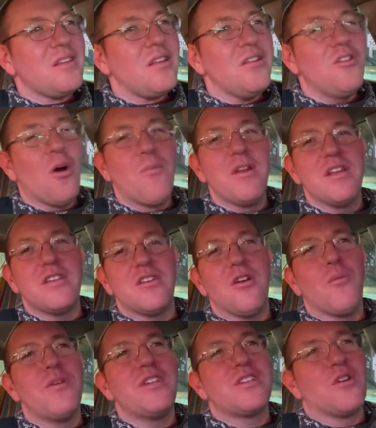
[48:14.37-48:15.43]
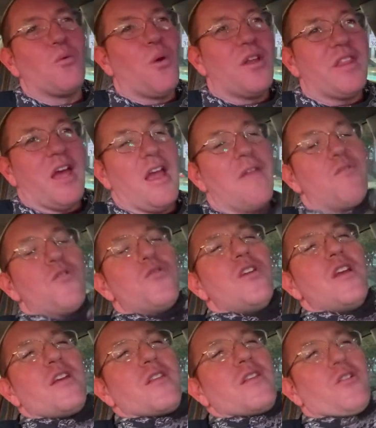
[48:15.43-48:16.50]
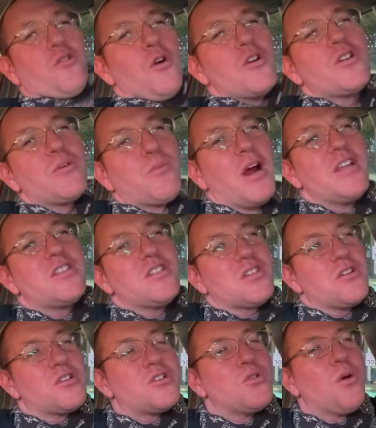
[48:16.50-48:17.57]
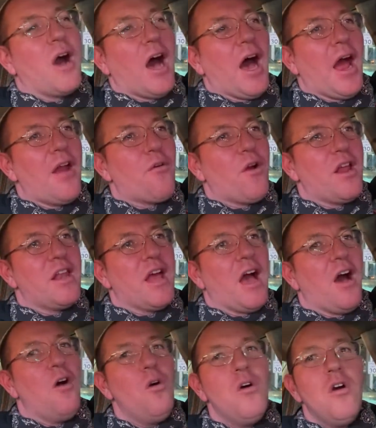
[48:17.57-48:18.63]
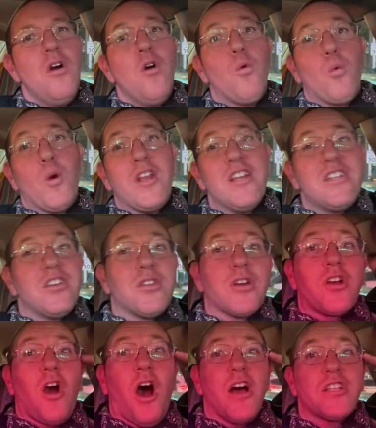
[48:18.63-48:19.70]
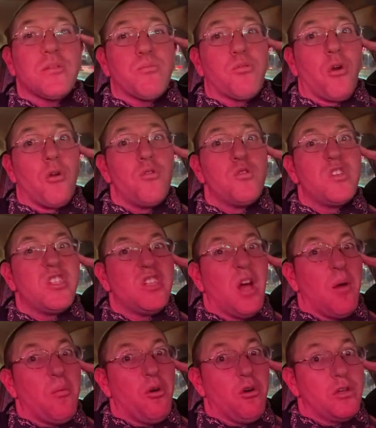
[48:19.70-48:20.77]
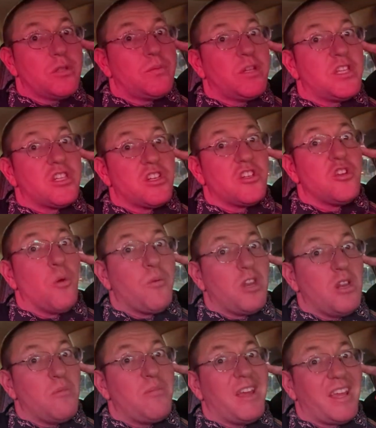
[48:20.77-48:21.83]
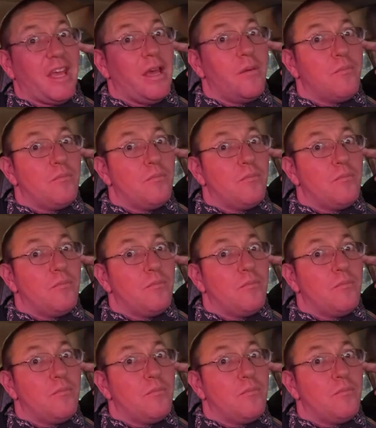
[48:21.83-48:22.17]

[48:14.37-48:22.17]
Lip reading: Nobody's going to want that. If you think the grocery prices are too high right now, wait until the cost of produce doubles, because there's nobody to pick it.